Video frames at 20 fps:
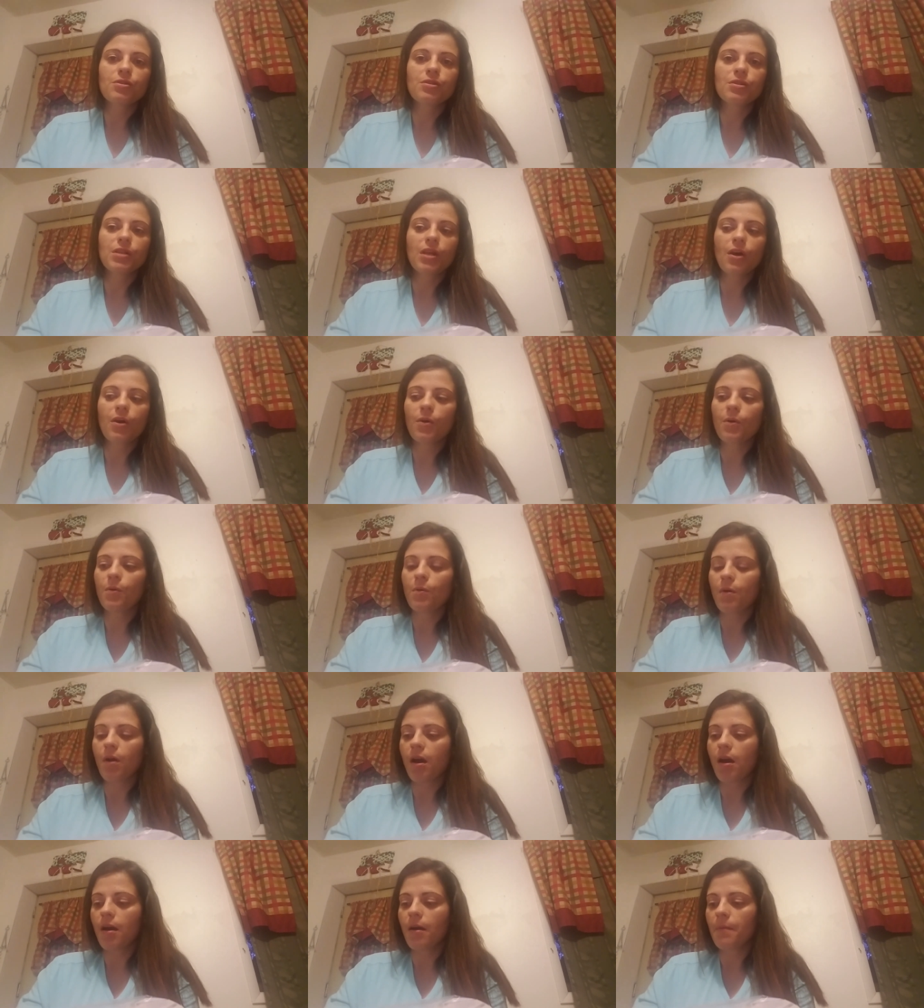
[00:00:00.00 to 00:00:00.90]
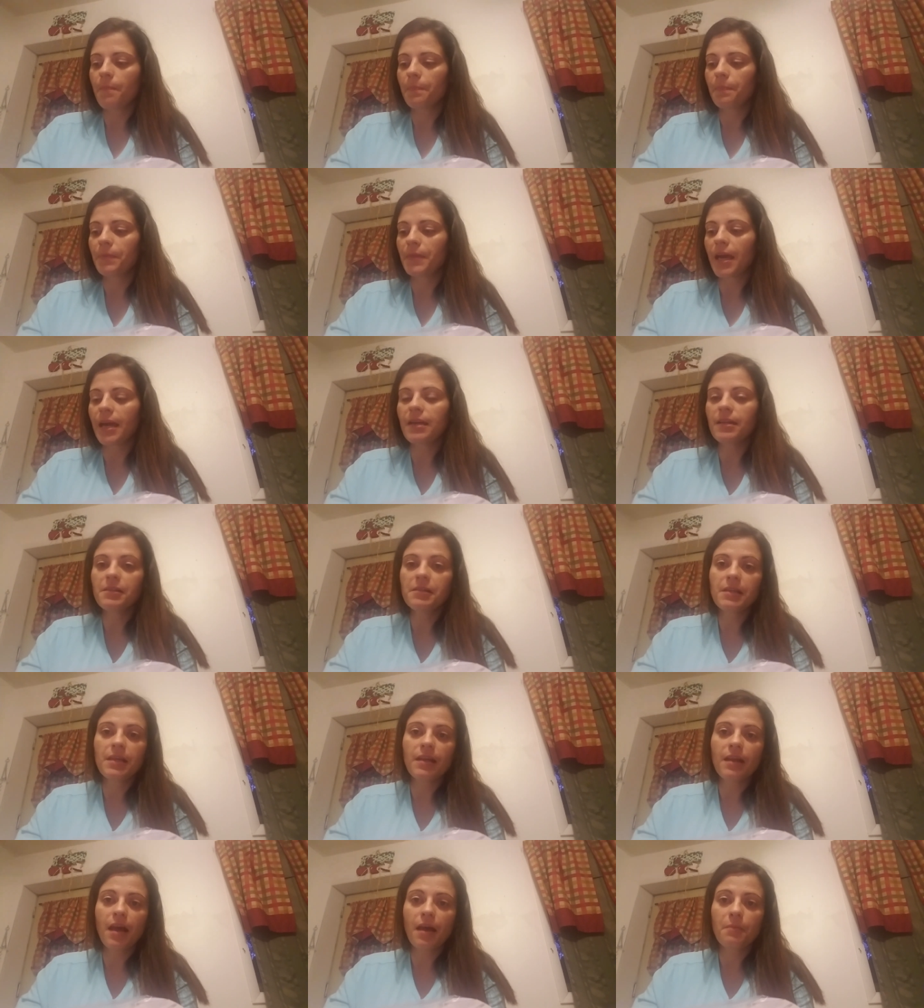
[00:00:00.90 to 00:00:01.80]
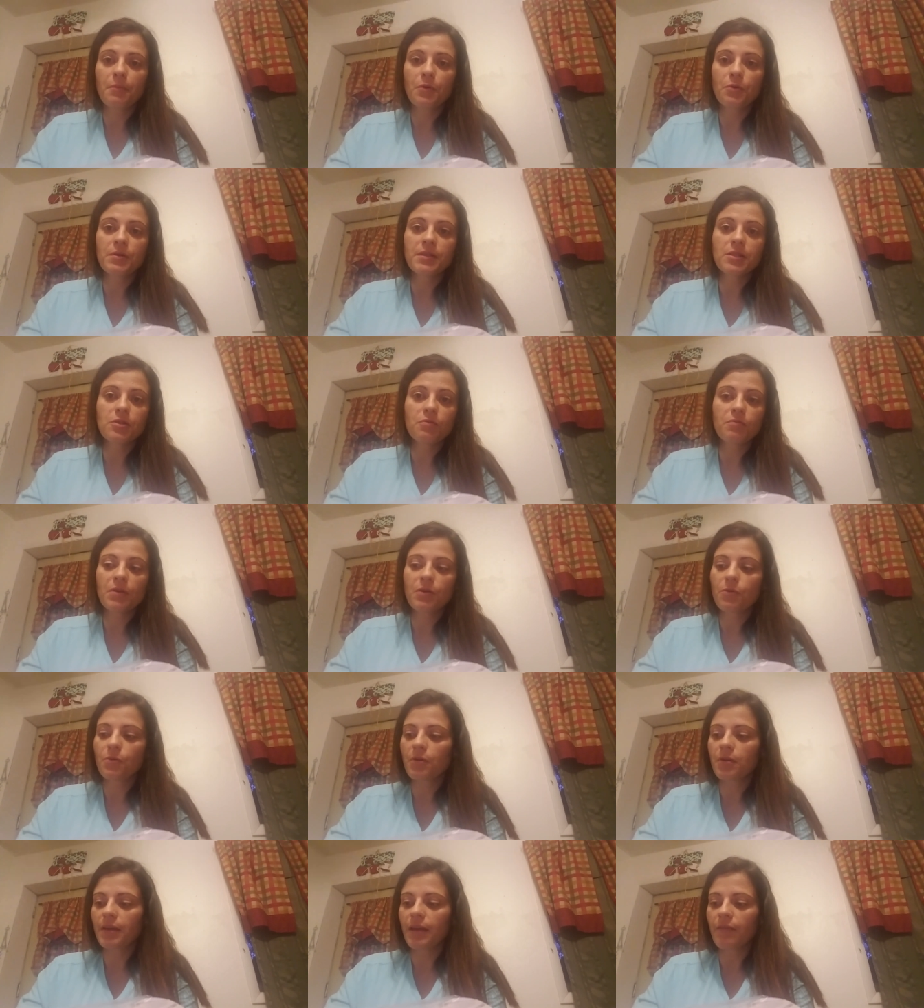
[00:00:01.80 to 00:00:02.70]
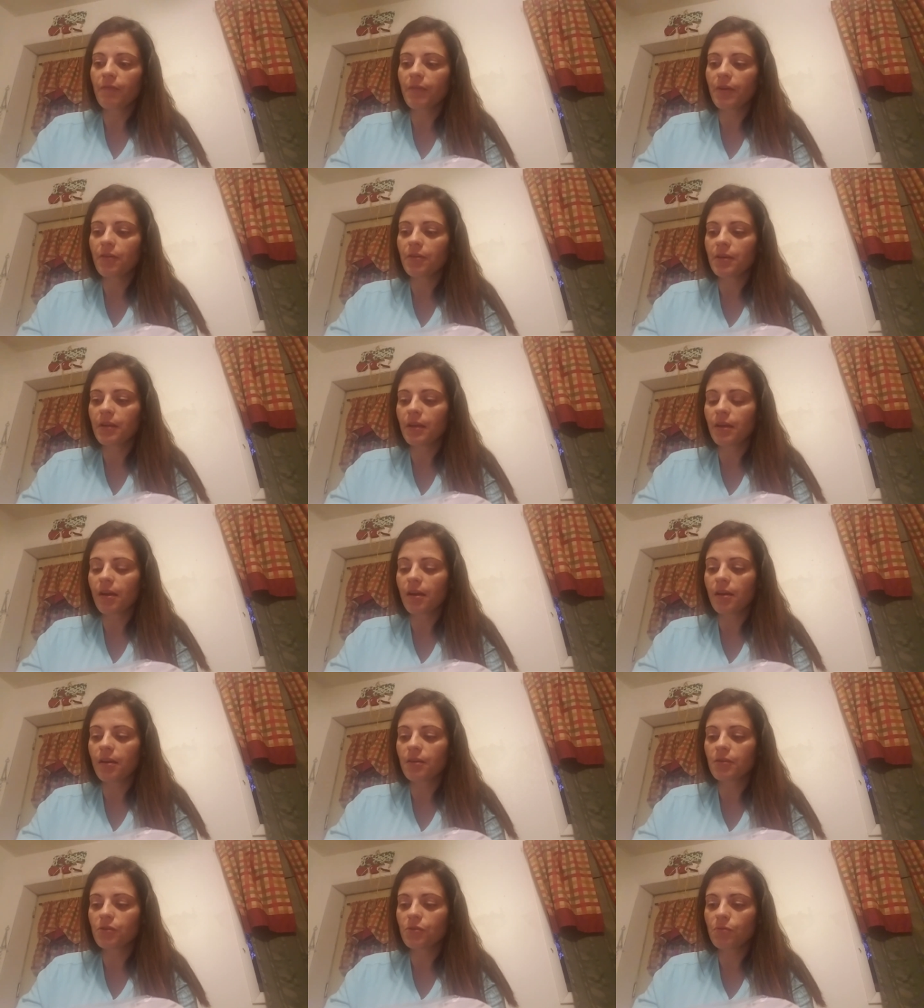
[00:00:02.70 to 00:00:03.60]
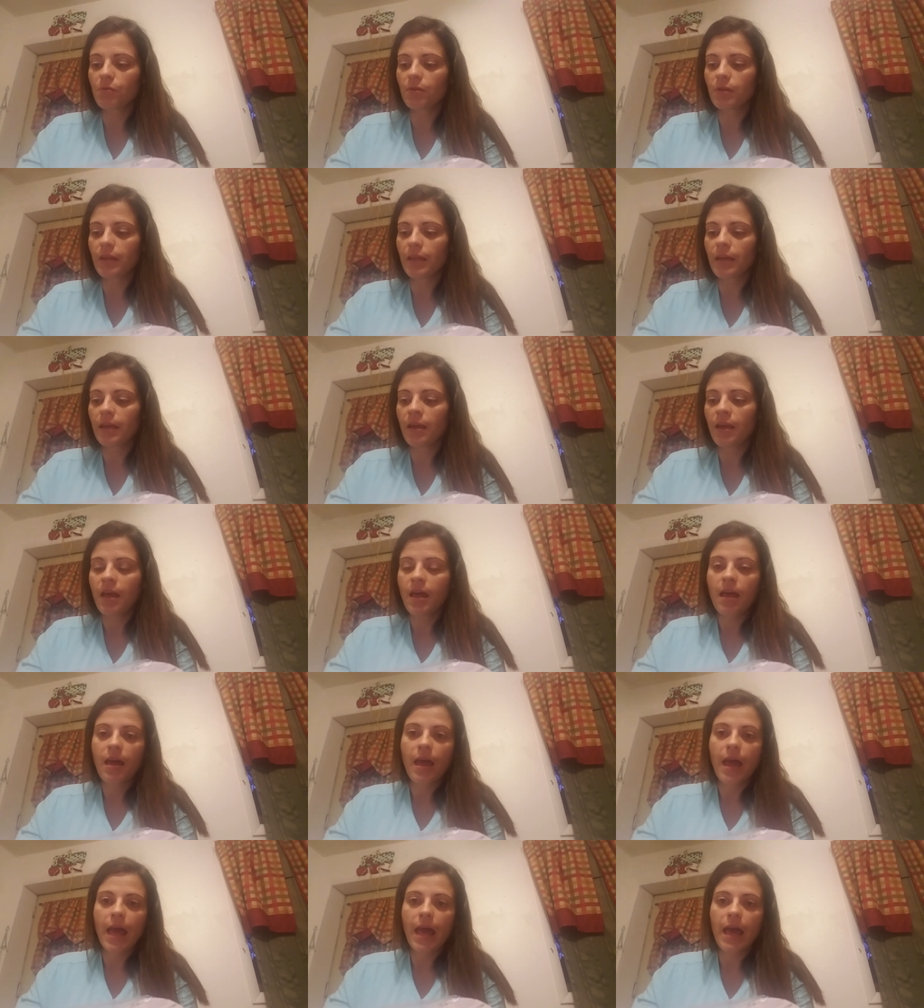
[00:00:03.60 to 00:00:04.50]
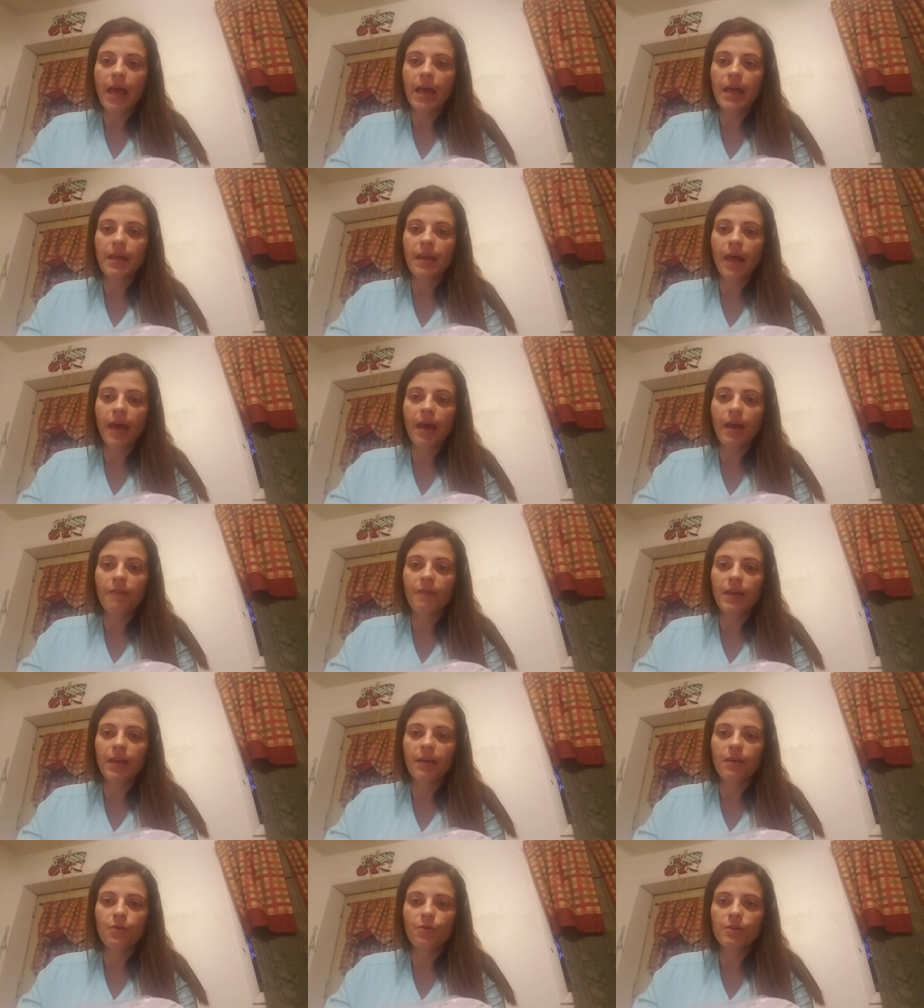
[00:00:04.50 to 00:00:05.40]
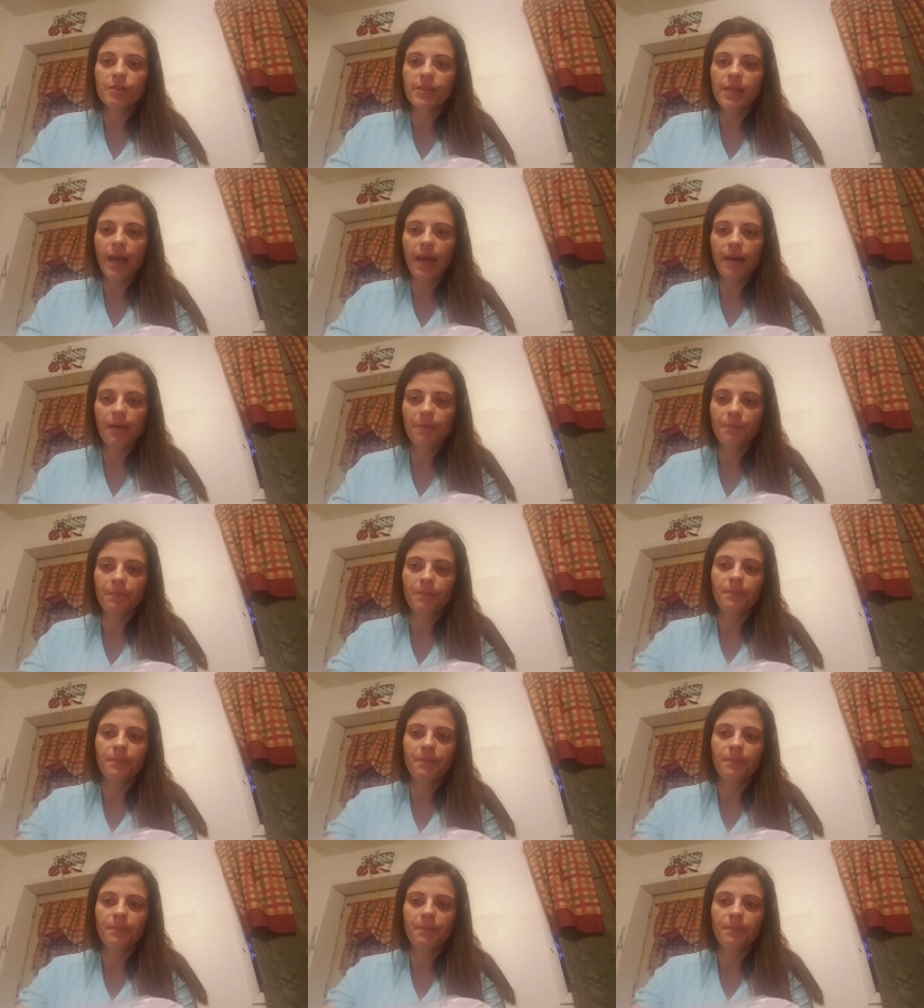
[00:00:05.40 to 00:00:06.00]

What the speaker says: So that is it. I'm going to record again very shortly, and have a good day.